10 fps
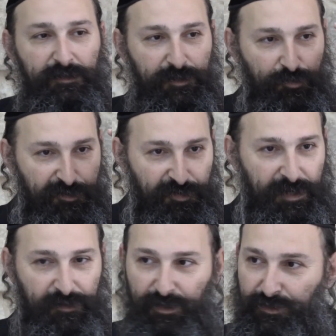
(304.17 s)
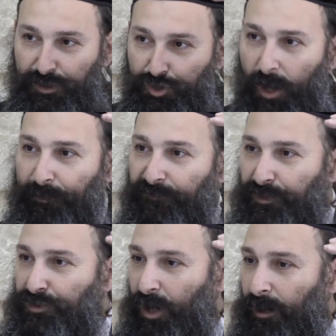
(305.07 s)
You would think that the top of
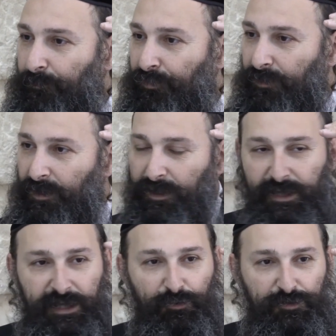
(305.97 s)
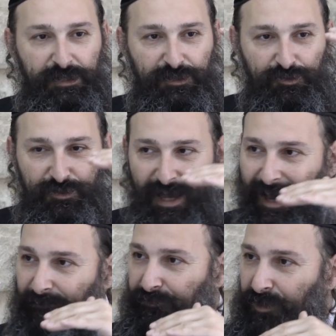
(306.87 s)
the top he will need to
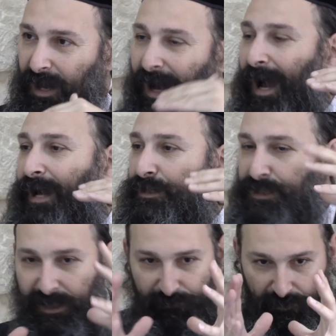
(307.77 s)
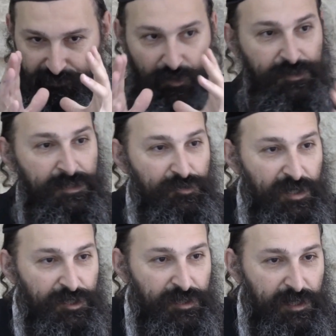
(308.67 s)
have the highest level of
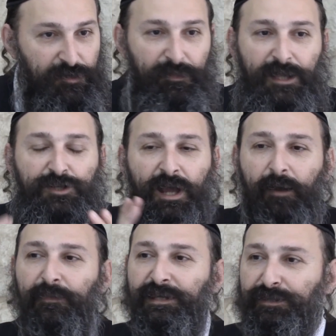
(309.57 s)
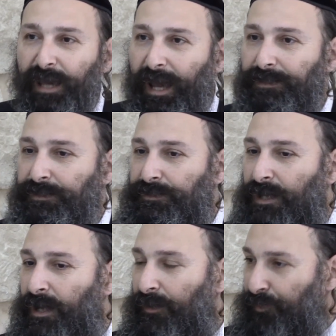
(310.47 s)
concentration. Can you imagine how many tasks
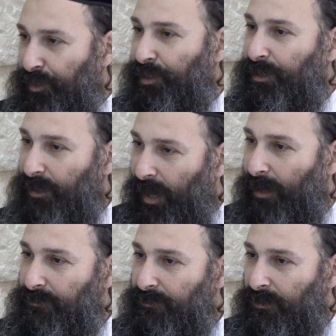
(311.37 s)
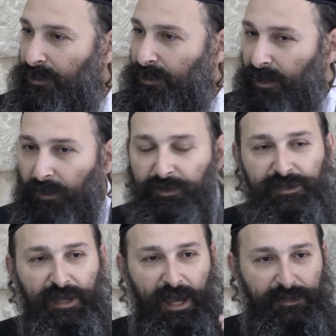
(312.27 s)
the king has? How many
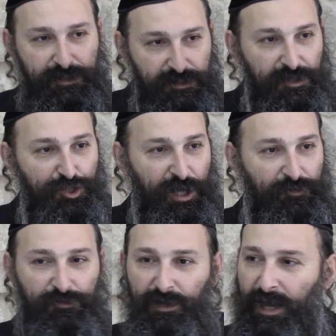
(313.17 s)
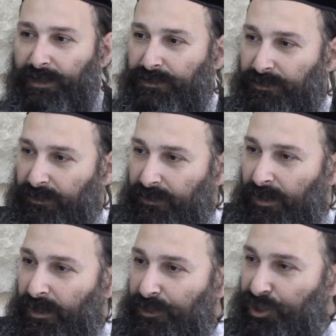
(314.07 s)
tasks the general has, the
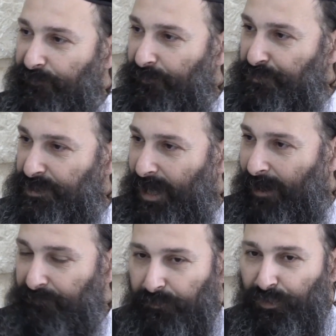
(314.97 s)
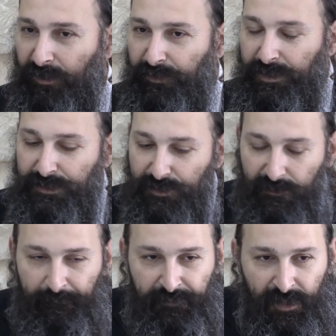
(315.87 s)
chief of staff, the prime
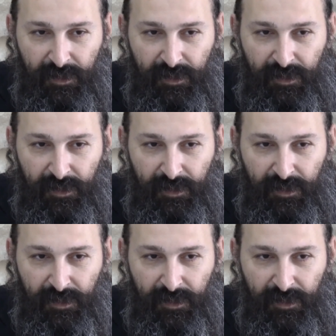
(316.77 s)
minister?